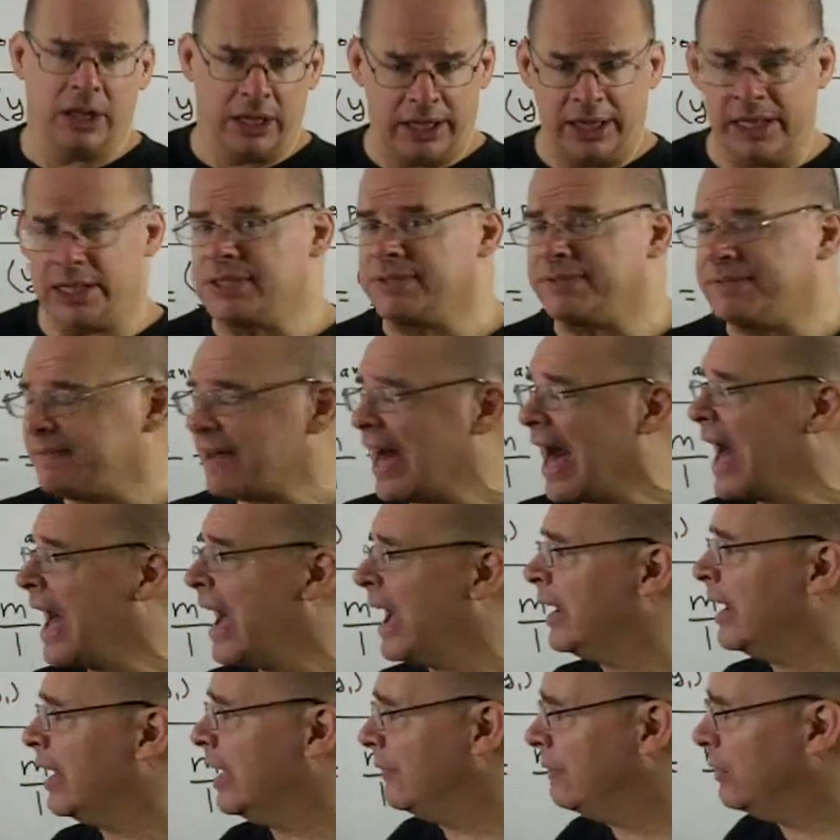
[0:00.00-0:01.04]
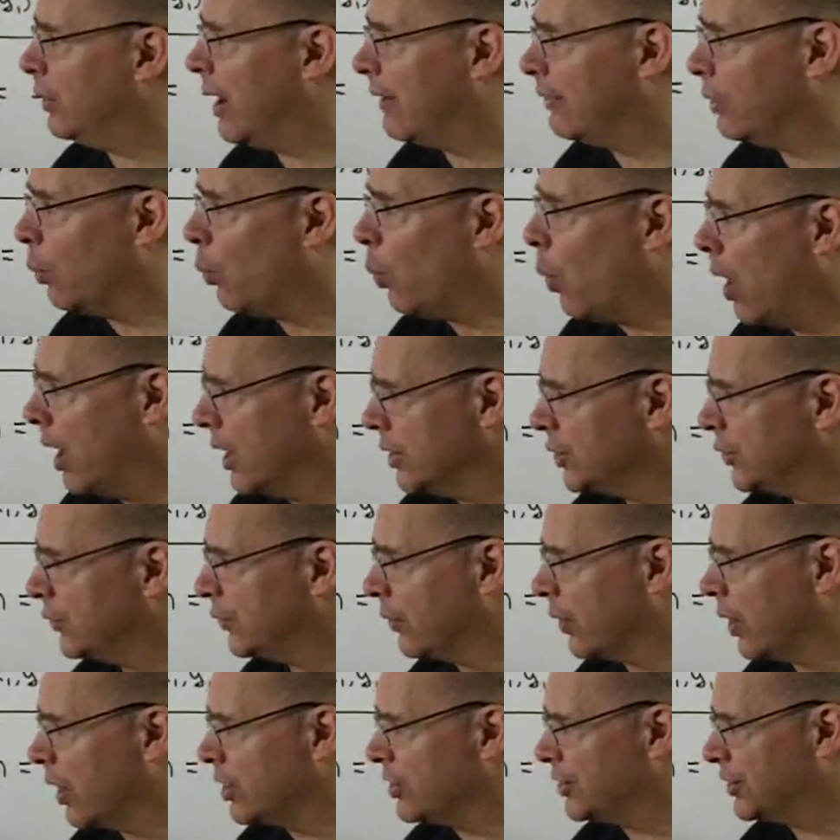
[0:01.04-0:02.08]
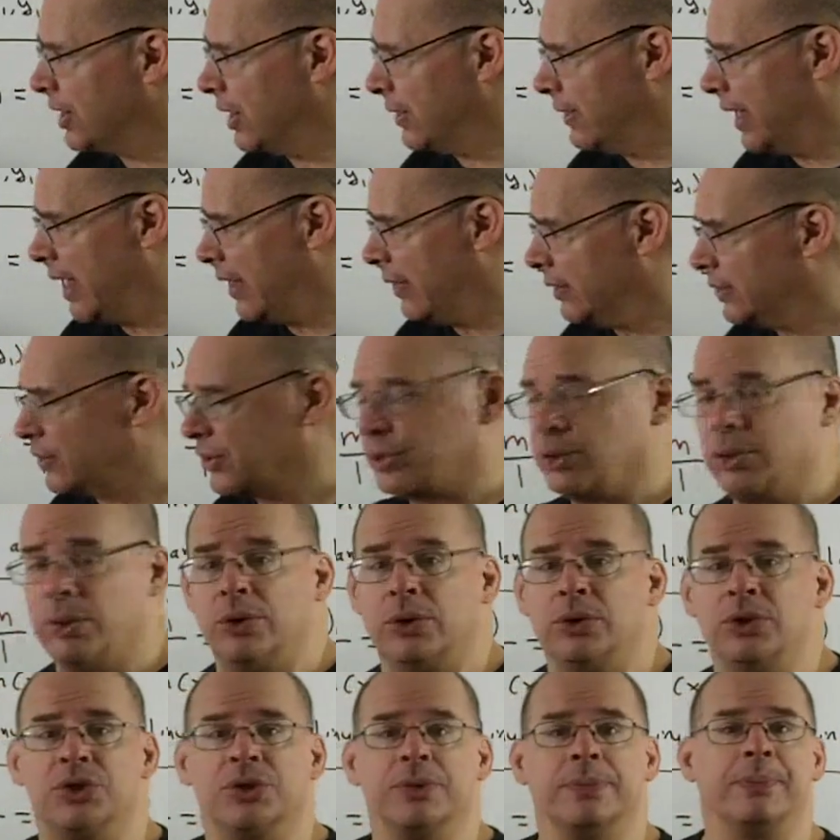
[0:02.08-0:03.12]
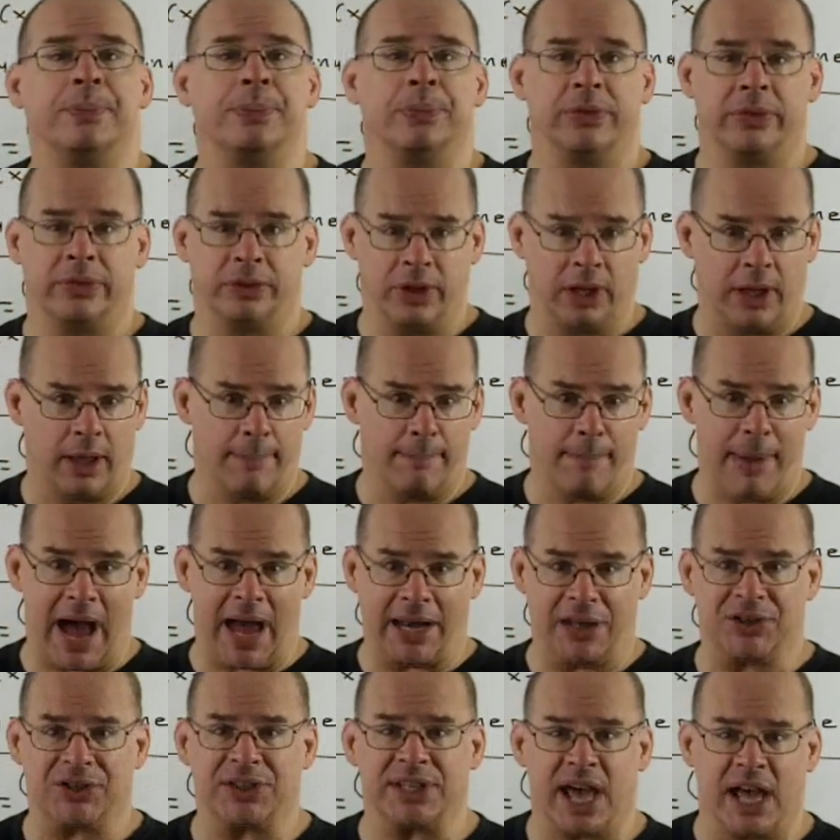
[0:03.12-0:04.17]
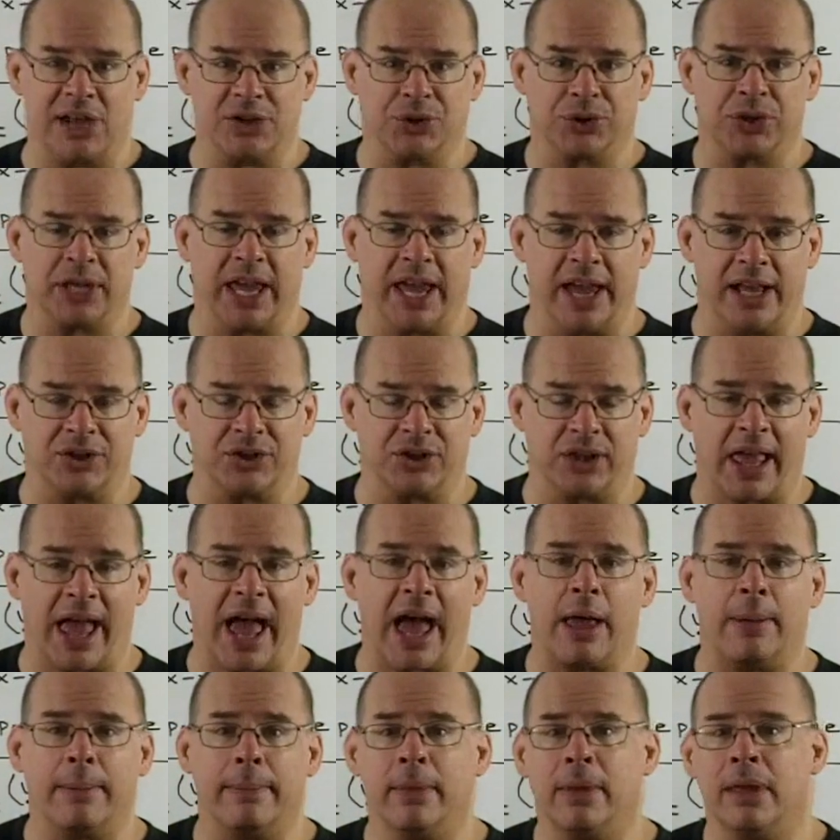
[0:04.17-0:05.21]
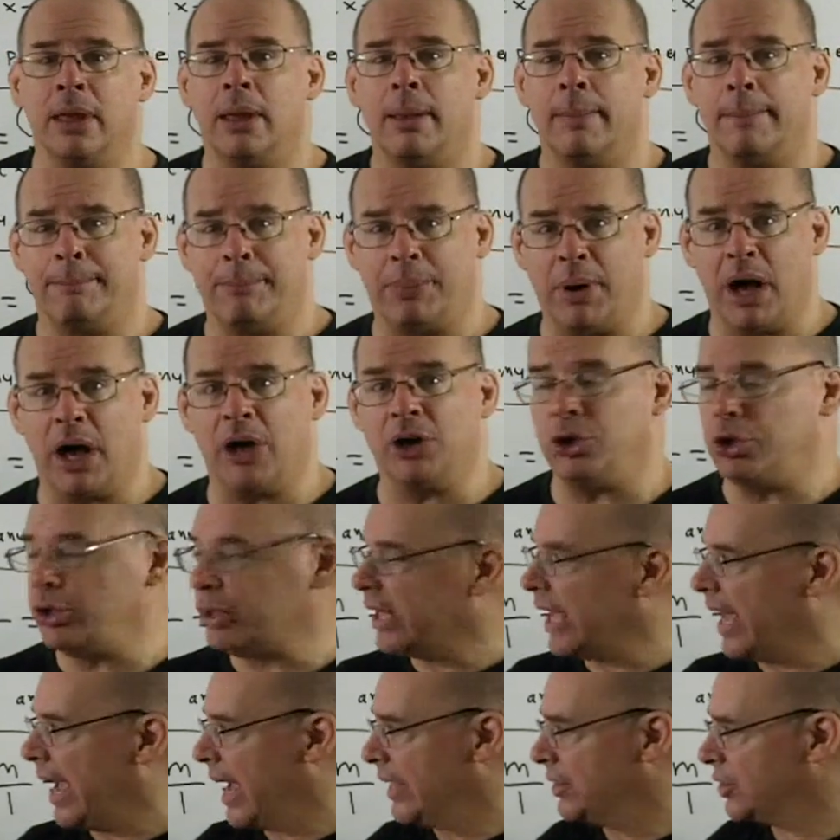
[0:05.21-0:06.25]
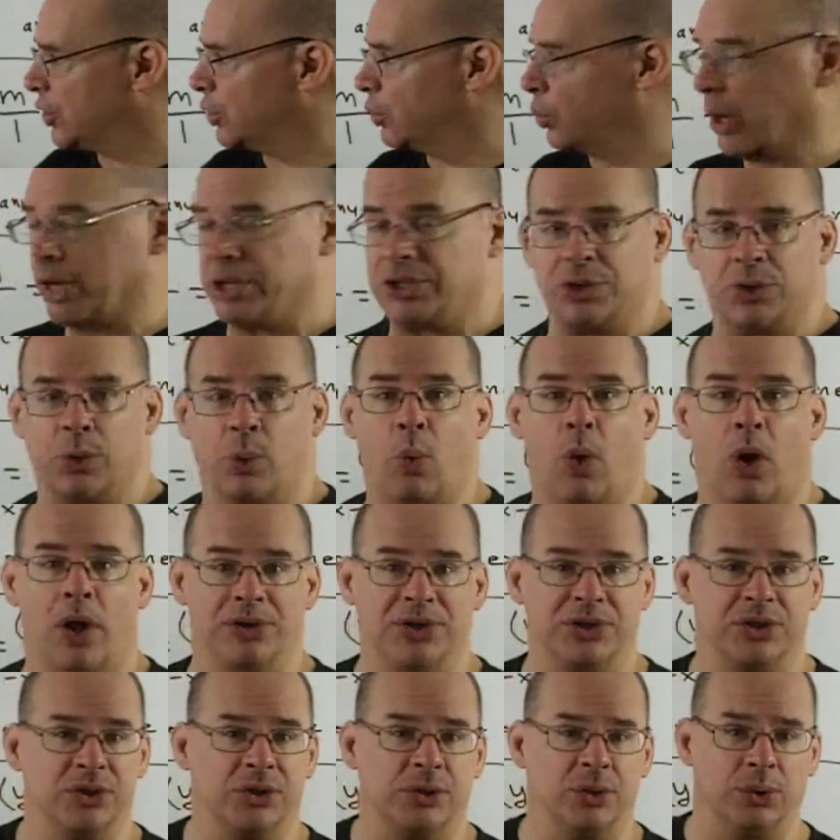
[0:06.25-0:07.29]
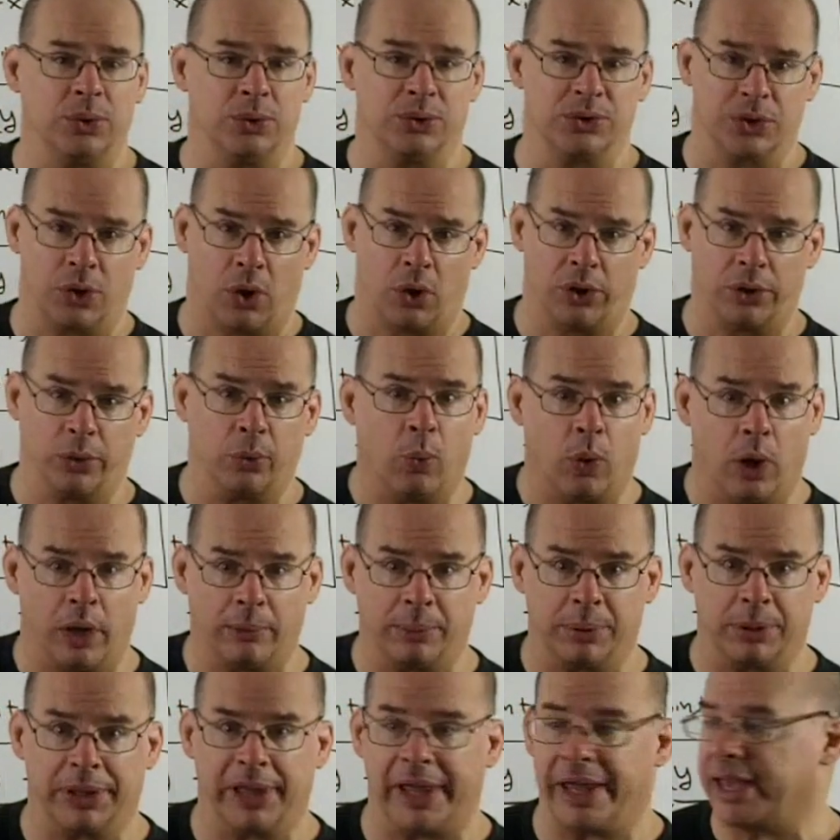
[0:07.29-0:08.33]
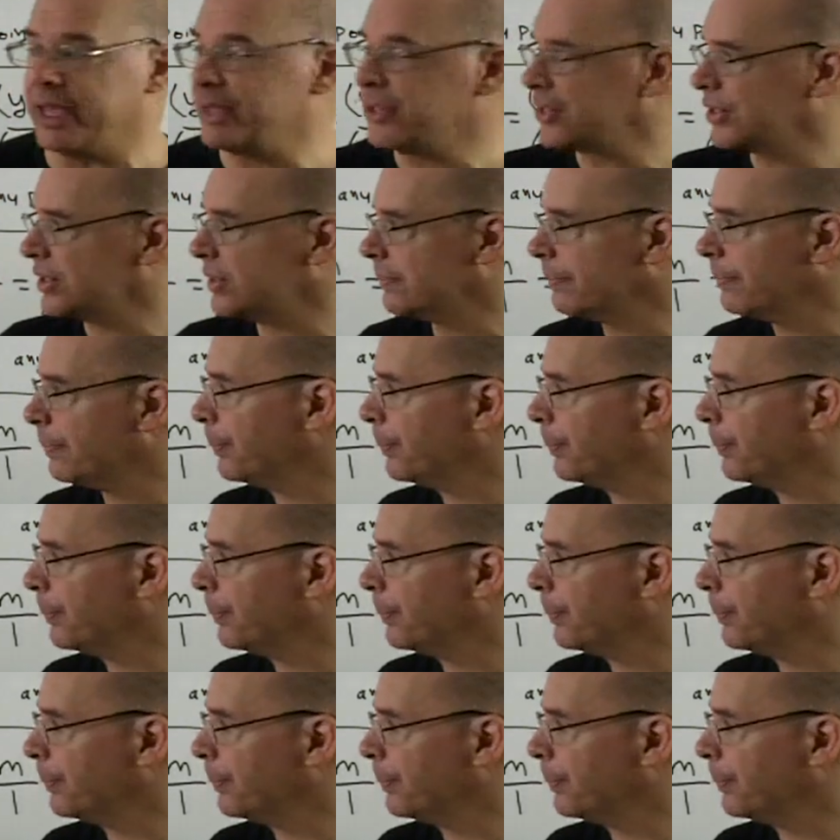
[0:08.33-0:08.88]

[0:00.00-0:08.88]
it's fine if you have the ones first and then the twos. The minus signs will cancel out, but you can't switch the ones and twos in only one place.